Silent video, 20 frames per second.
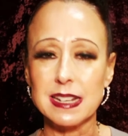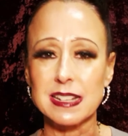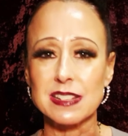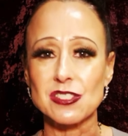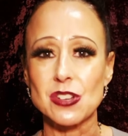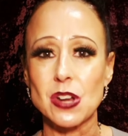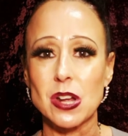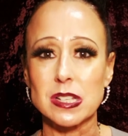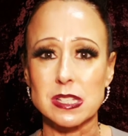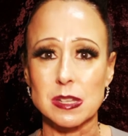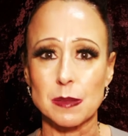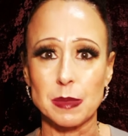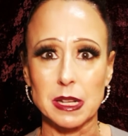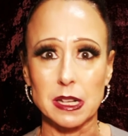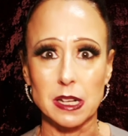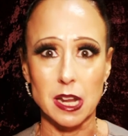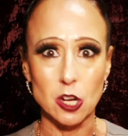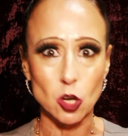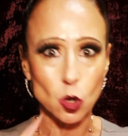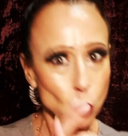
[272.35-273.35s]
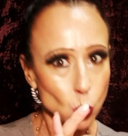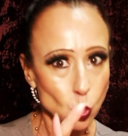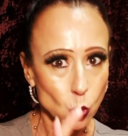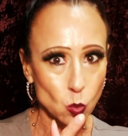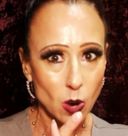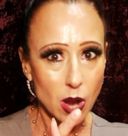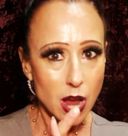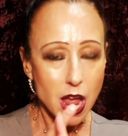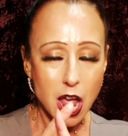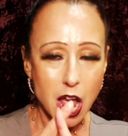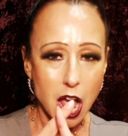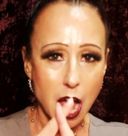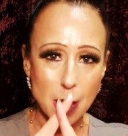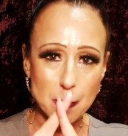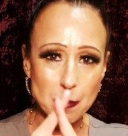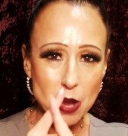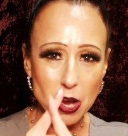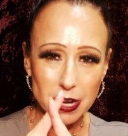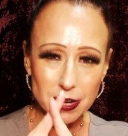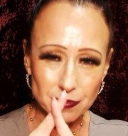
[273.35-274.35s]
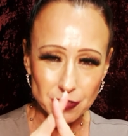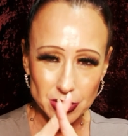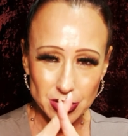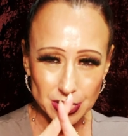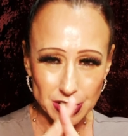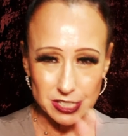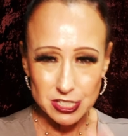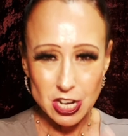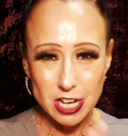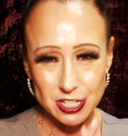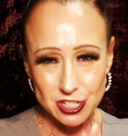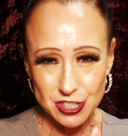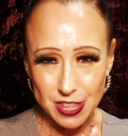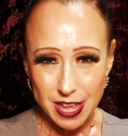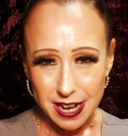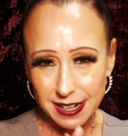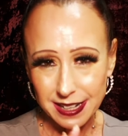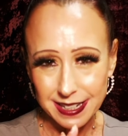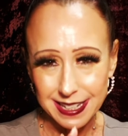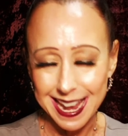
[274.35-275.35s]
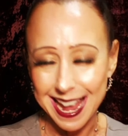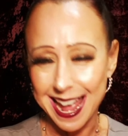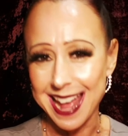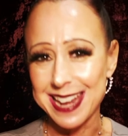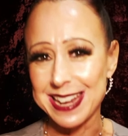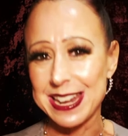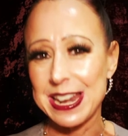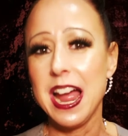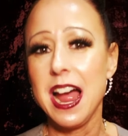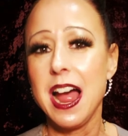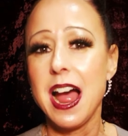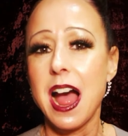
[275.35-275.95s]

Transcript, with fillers: It's not something like, oh, I'm not ever going to touch that again.